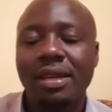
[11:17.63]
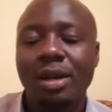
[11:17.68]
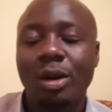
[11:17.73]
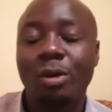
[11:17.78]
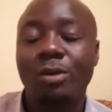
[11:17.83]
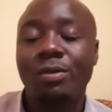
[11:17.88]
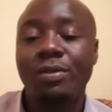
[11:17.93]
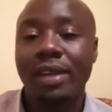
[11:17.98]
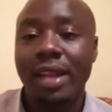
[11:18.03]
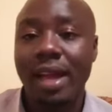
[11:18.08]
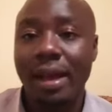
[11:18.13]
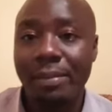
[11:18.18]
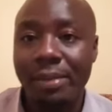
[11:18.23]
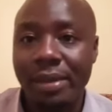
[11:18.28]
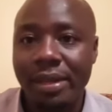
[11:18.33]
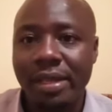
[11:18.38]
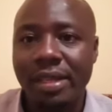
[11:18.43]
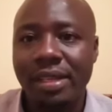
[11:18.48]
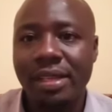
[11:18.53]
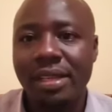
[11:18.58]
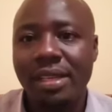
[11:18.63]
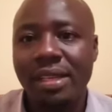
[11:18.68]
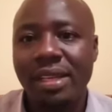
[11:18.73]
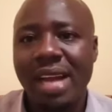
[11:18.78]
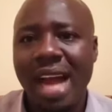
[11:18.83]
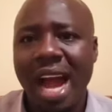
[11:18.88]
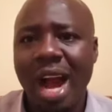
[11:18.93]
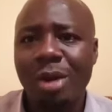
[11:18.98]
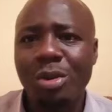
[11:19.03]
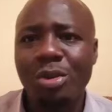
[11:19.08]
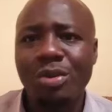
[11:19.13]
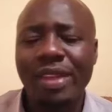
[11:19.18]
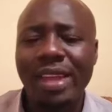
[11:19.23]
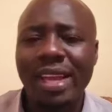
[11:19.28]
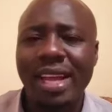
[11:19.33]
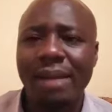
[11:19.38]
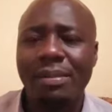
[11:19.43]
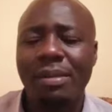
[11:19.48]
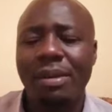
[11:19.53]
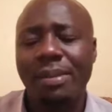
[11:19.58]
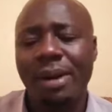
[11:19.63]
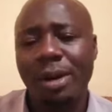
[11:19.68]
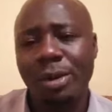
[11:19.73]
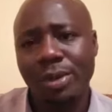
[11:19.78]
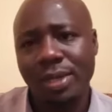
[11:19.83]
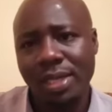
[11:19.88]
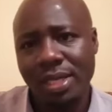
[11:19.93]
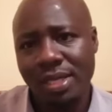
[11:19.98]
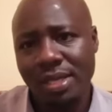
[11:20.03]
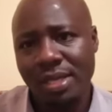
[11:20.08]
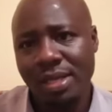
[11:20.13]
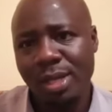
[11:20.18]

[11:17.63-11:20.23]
or flabby. How do they come about?